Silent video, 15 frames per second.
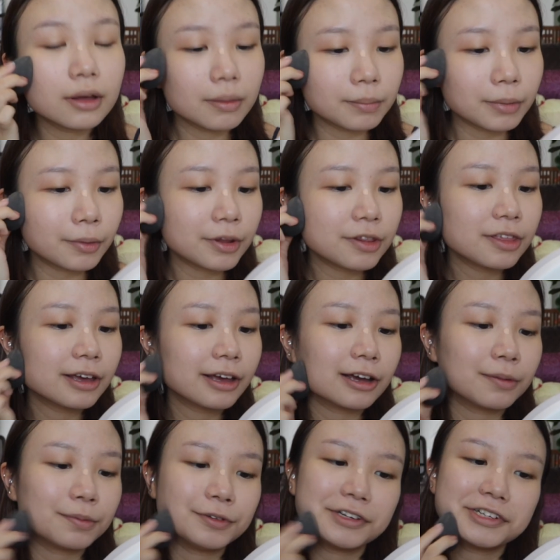But one thing I
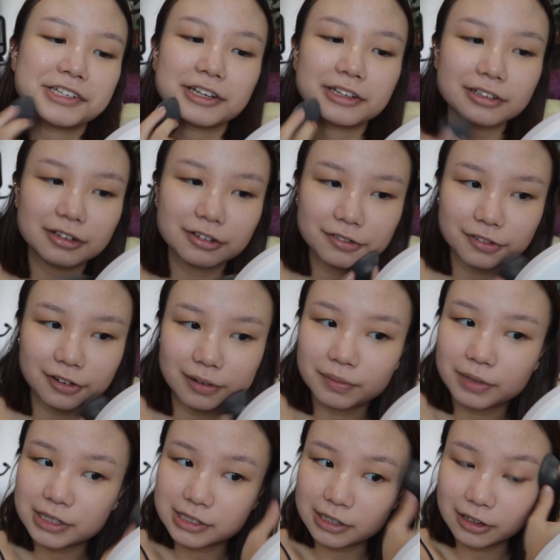appreciated from
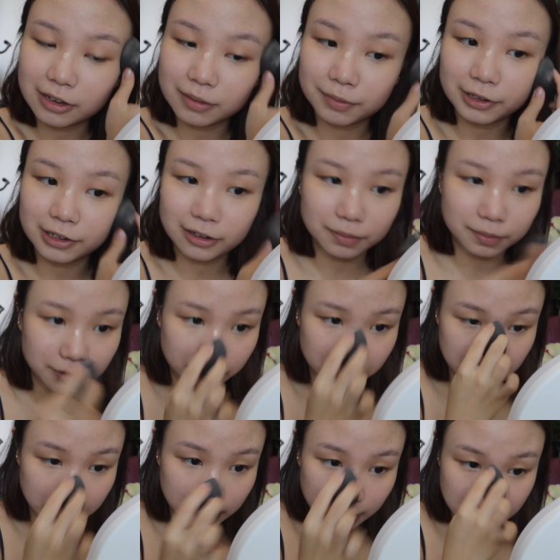the circuit breaker
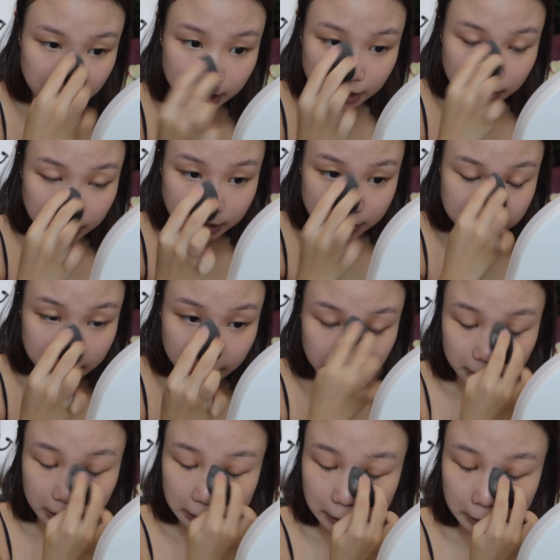period is
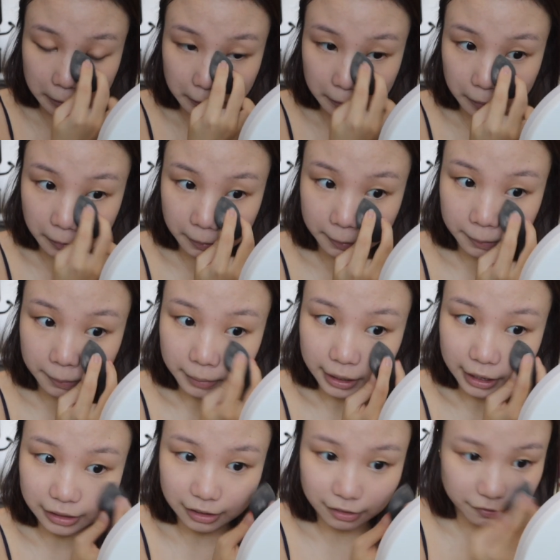that
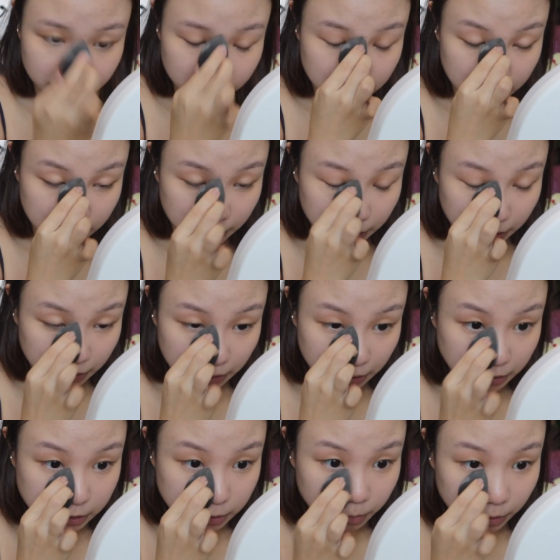I
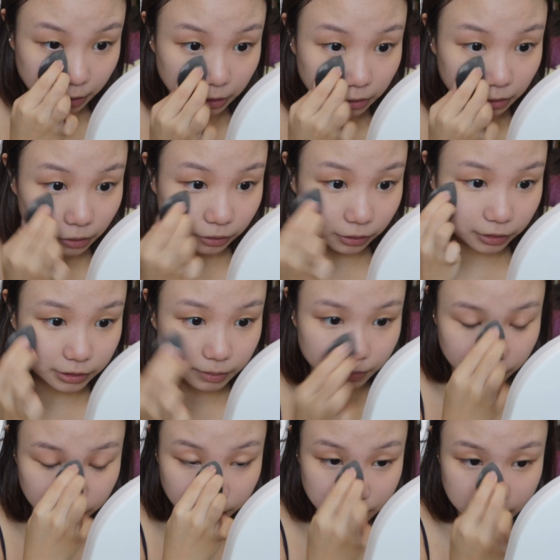definitely spent a lot
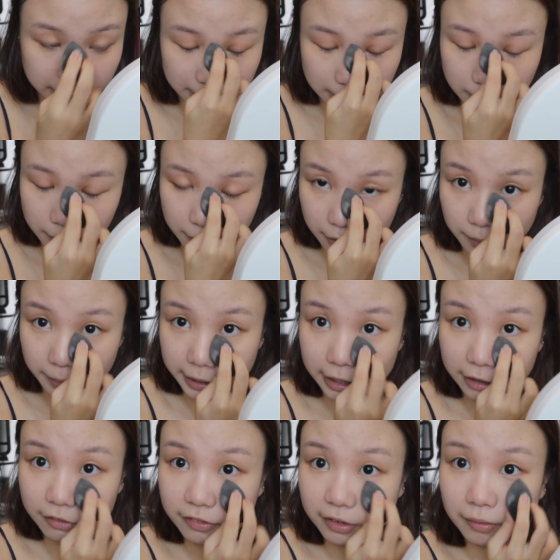more time with my
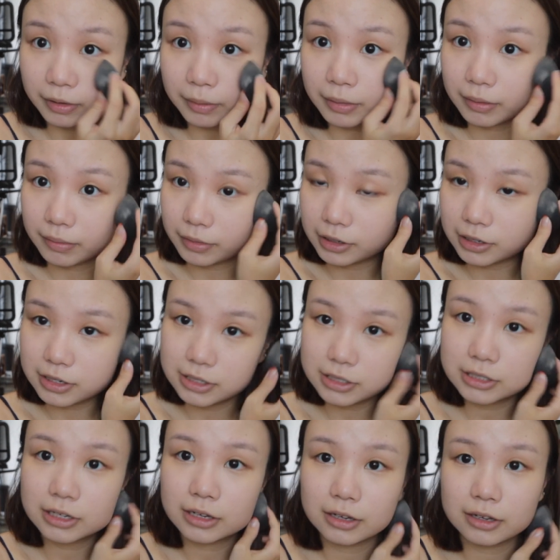family members